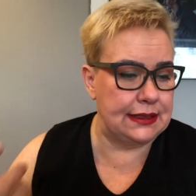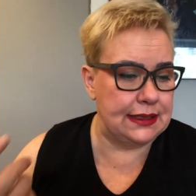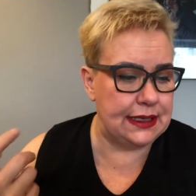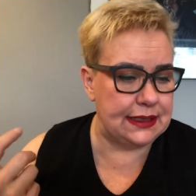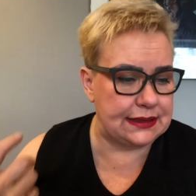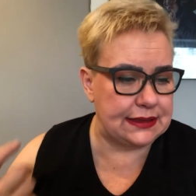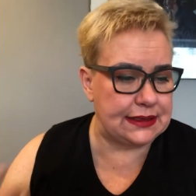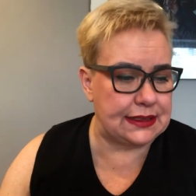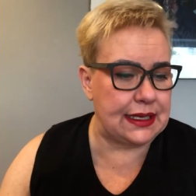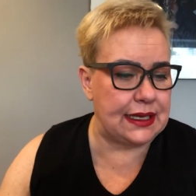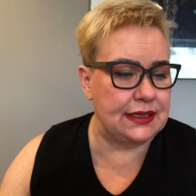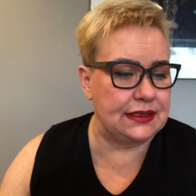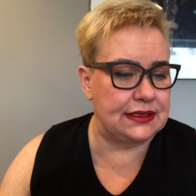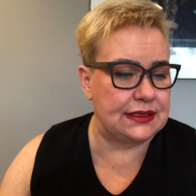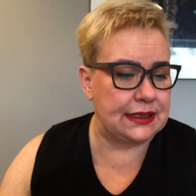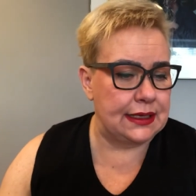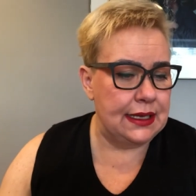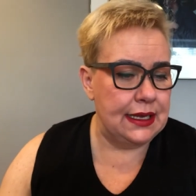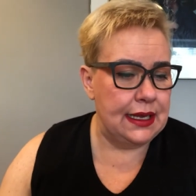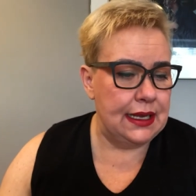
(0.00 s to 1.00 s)
Next
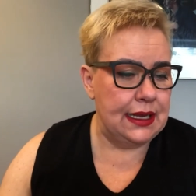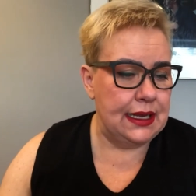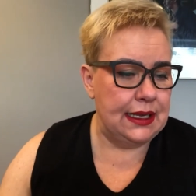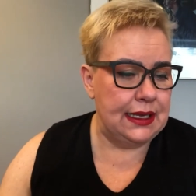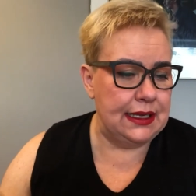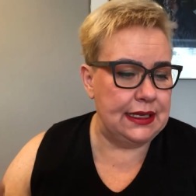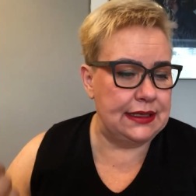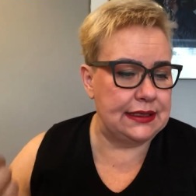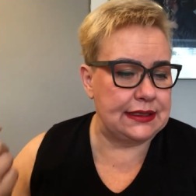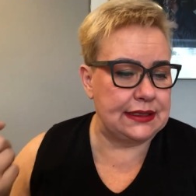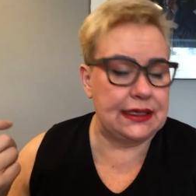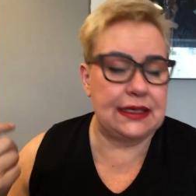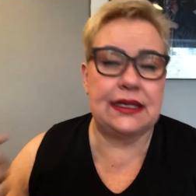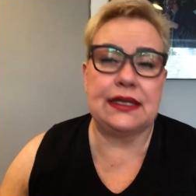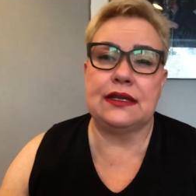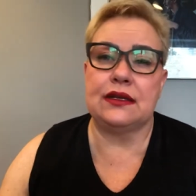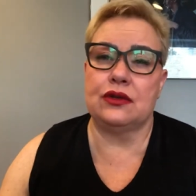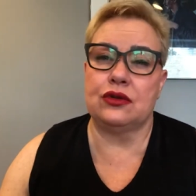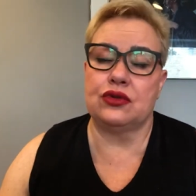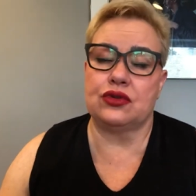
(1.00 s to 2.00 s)
stage is
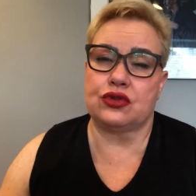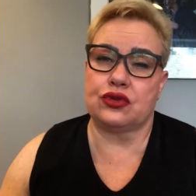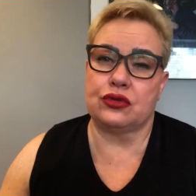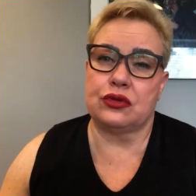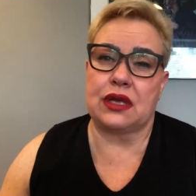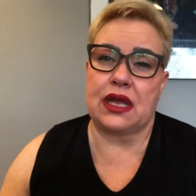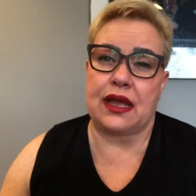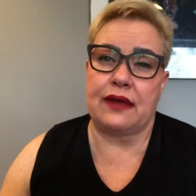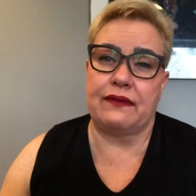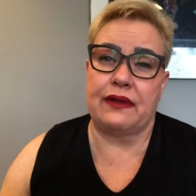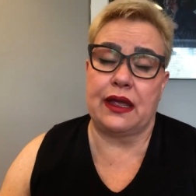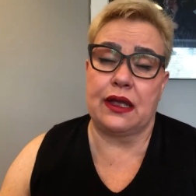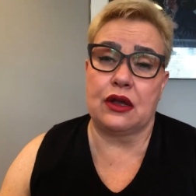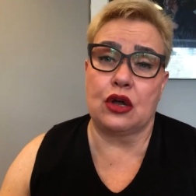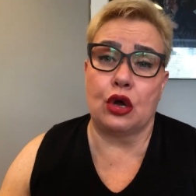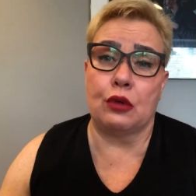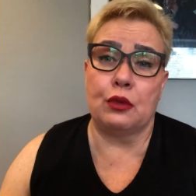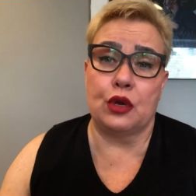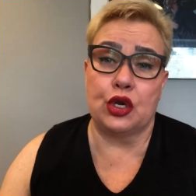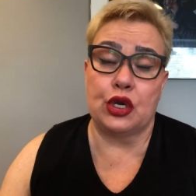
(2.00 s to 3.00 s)
EU should have a
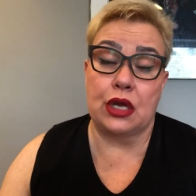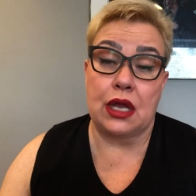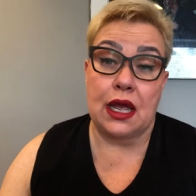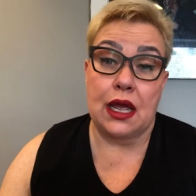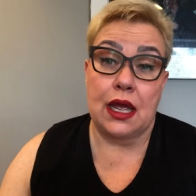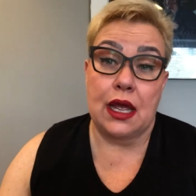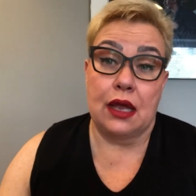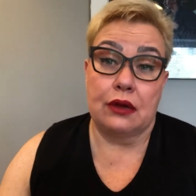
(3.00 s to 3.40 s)
common